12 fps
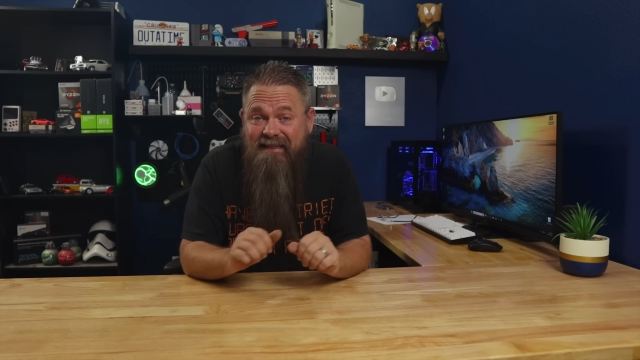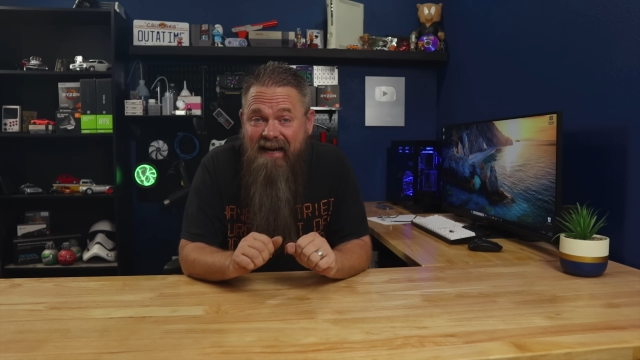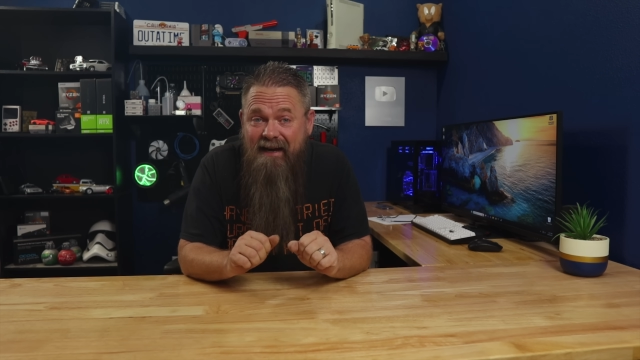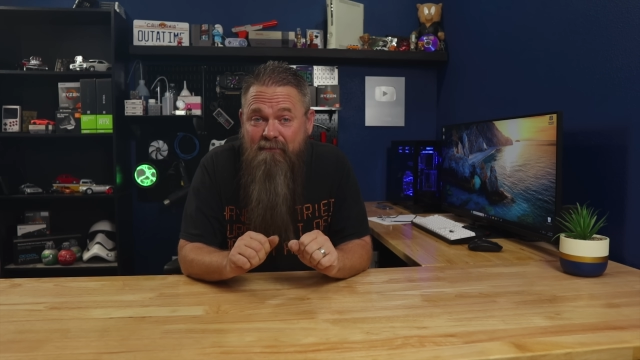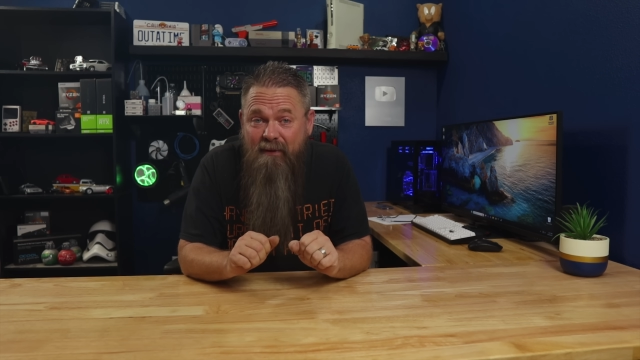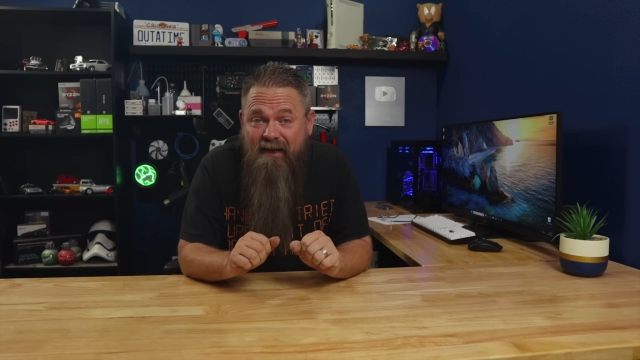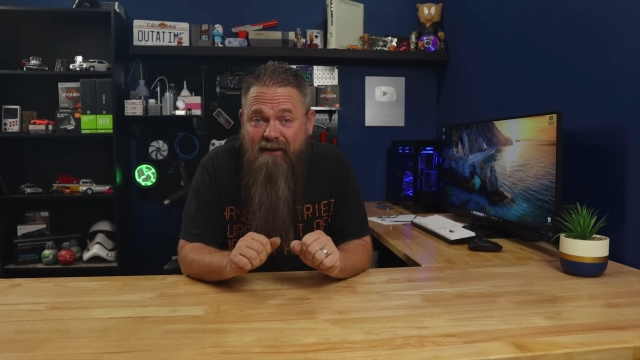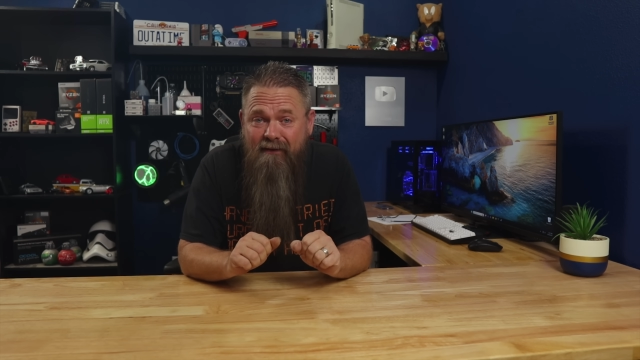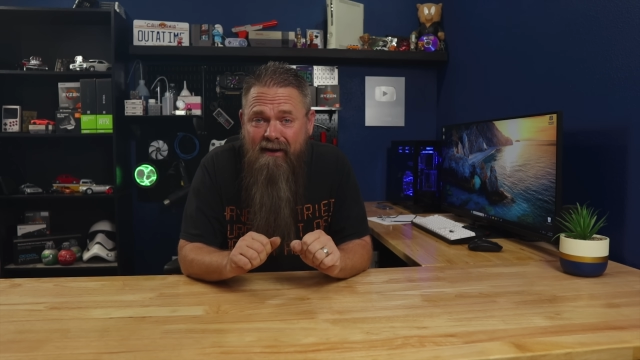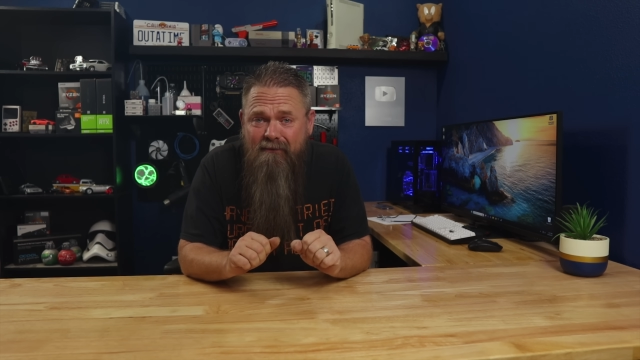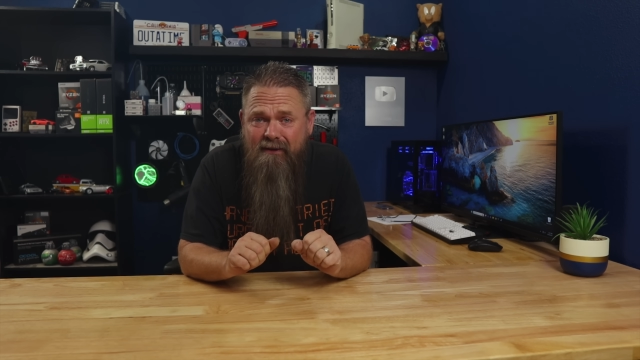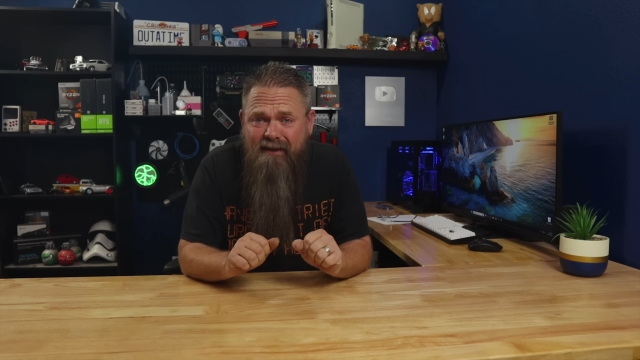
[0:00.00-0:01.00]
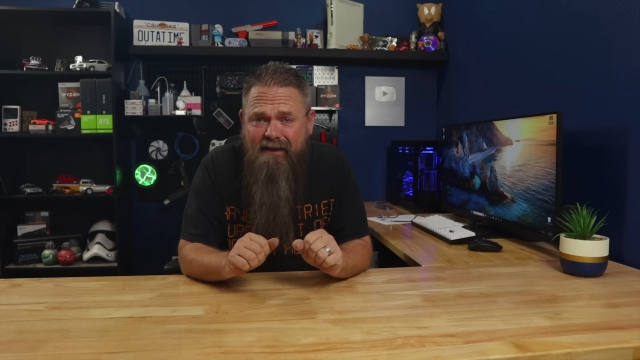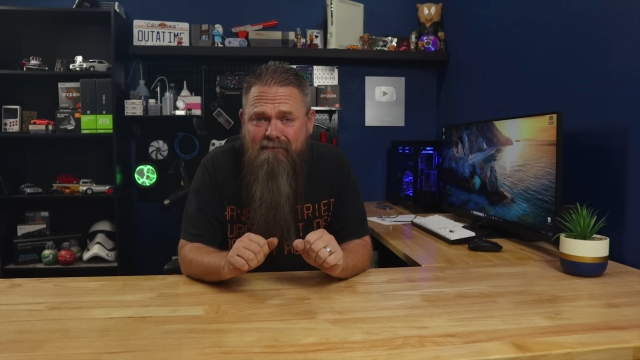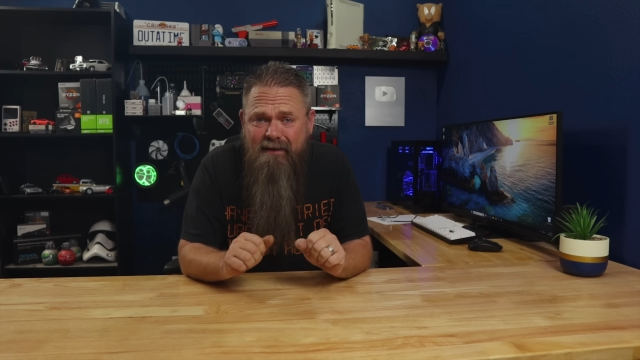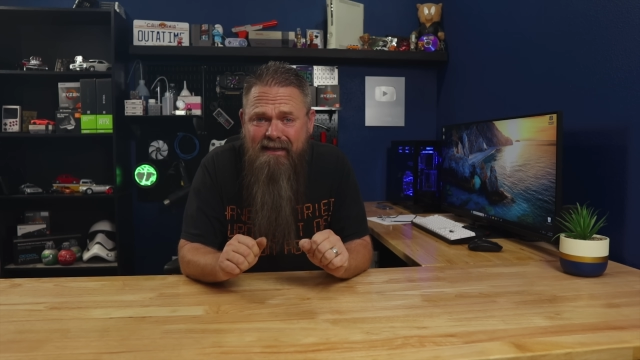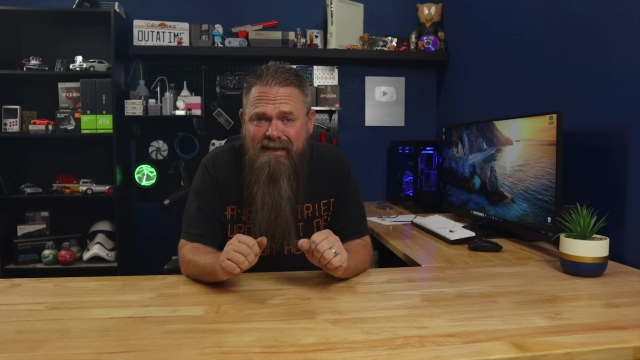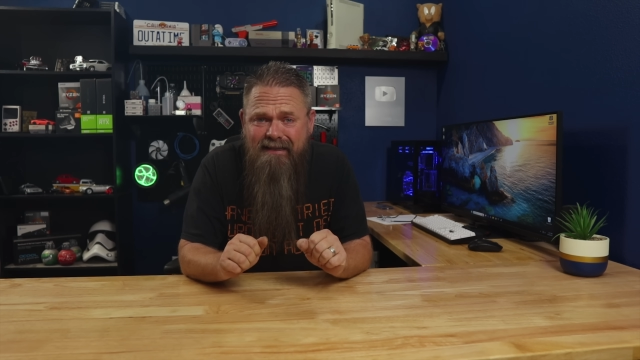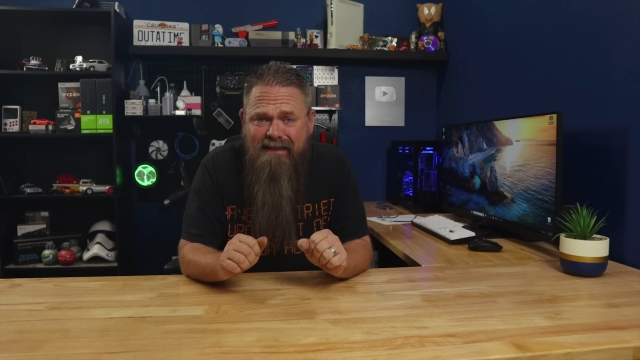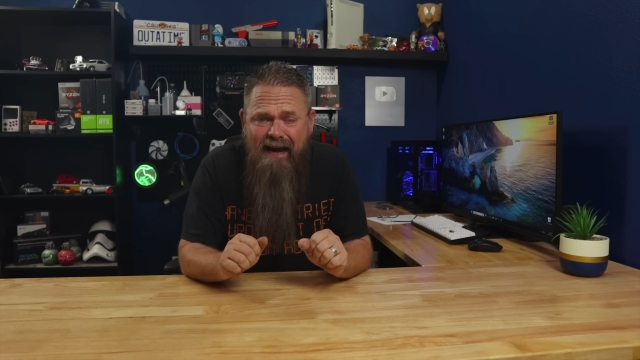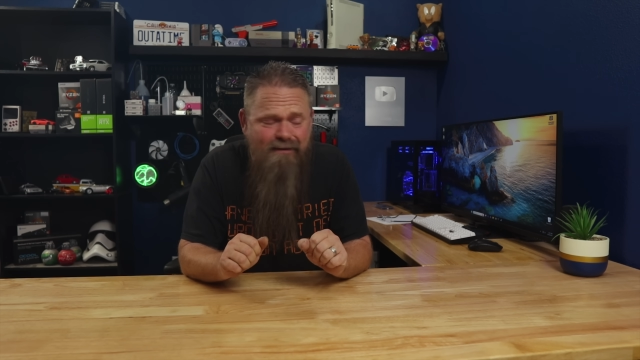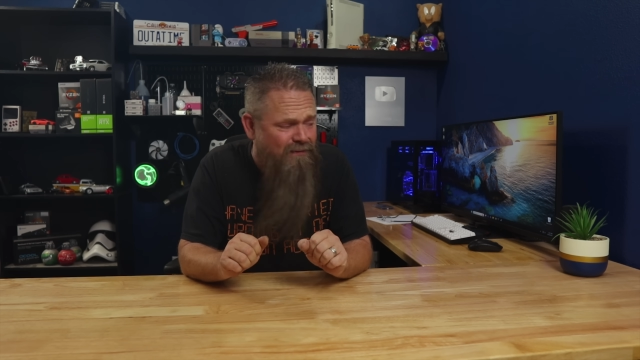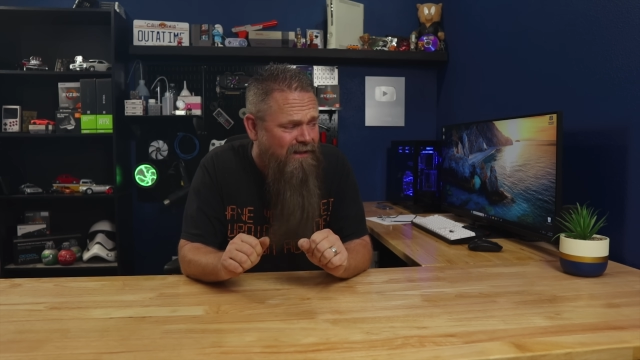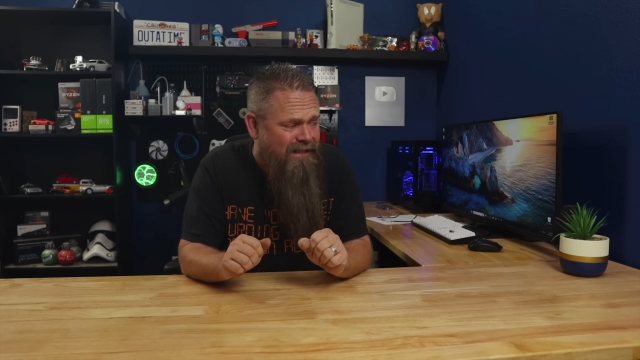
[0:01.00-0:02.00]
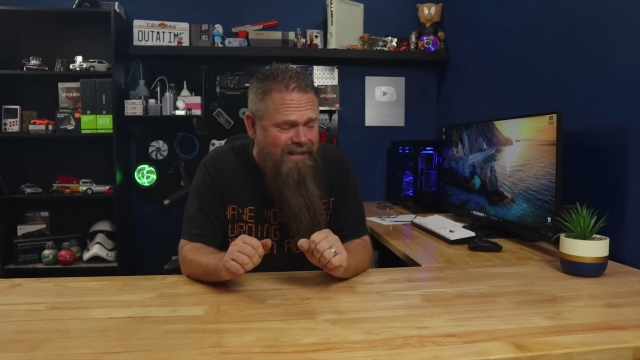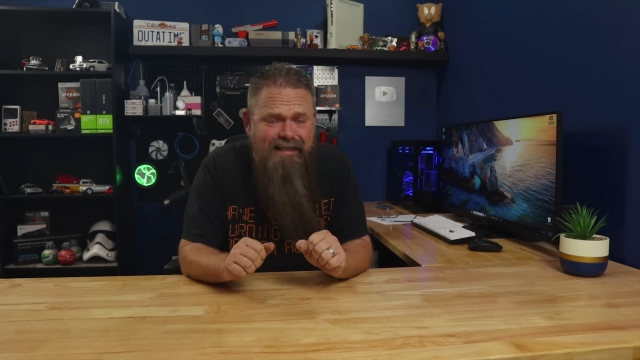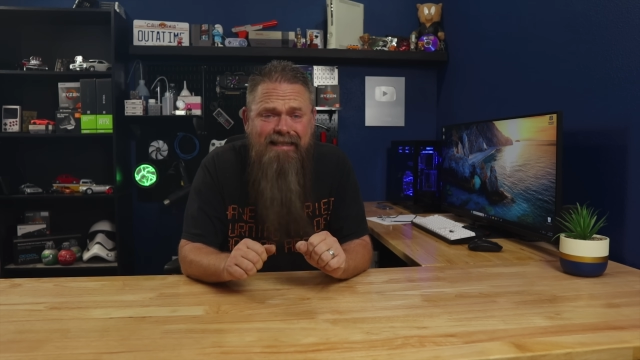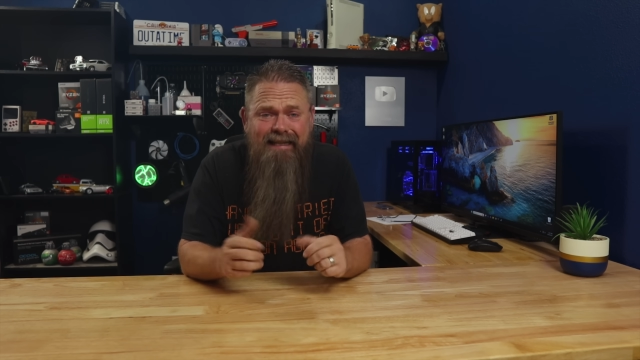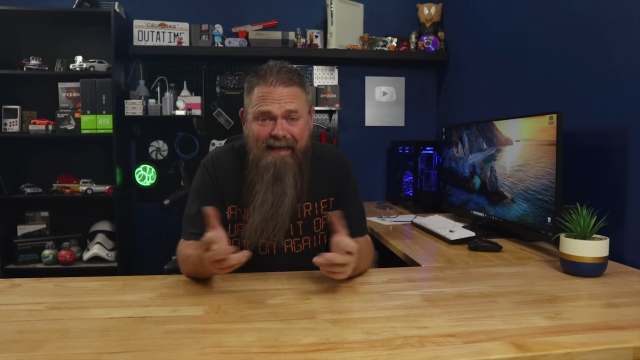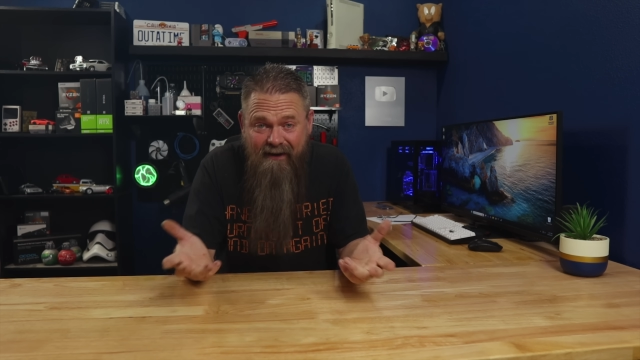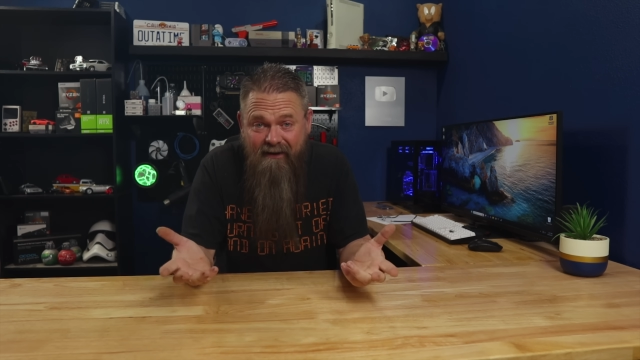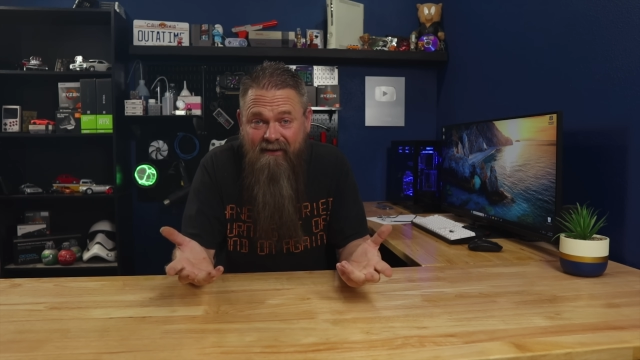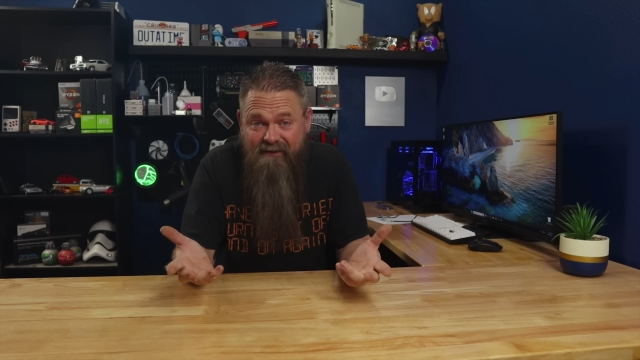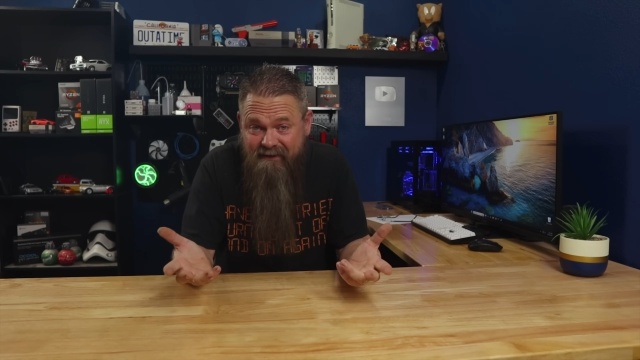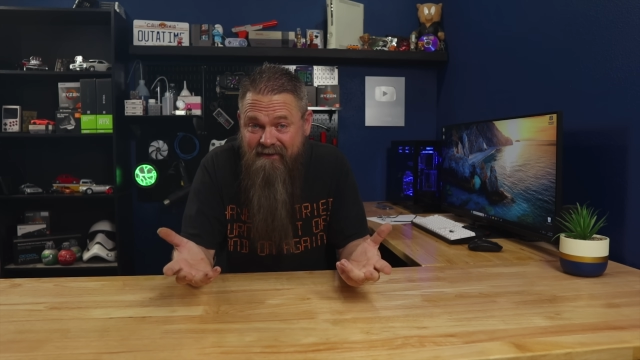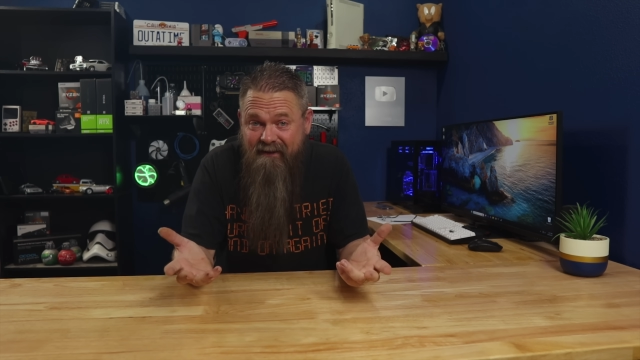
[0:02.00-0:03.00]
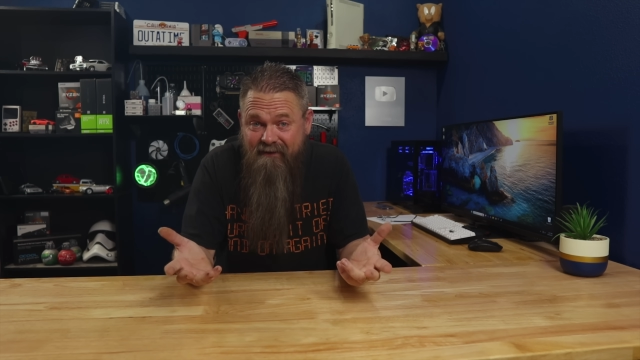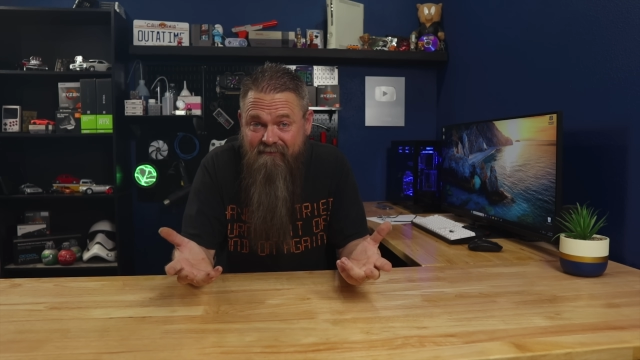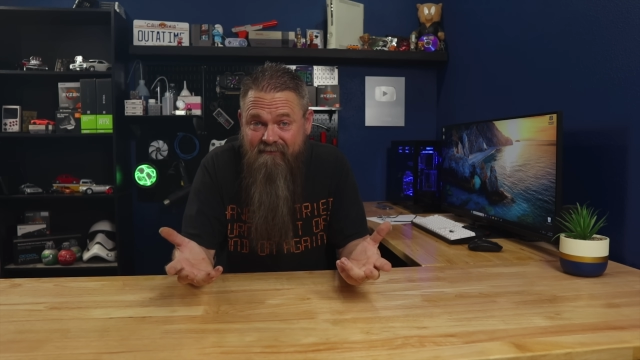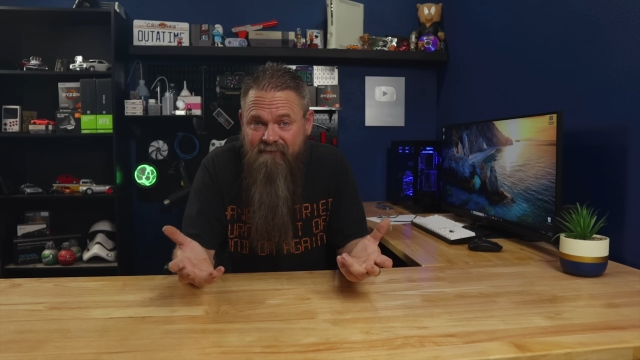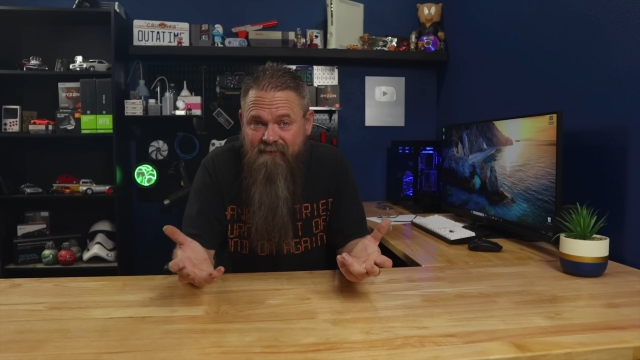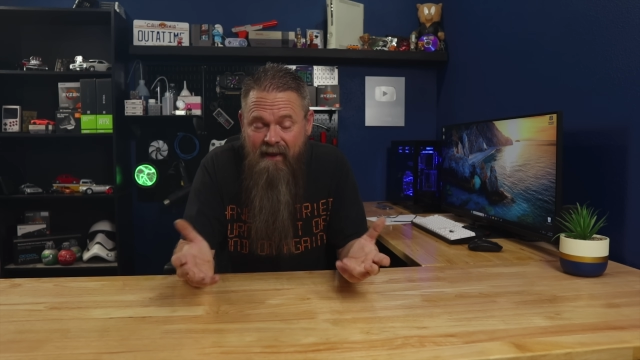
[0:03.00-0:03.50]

of time playing around with it because I really didn't care at the time.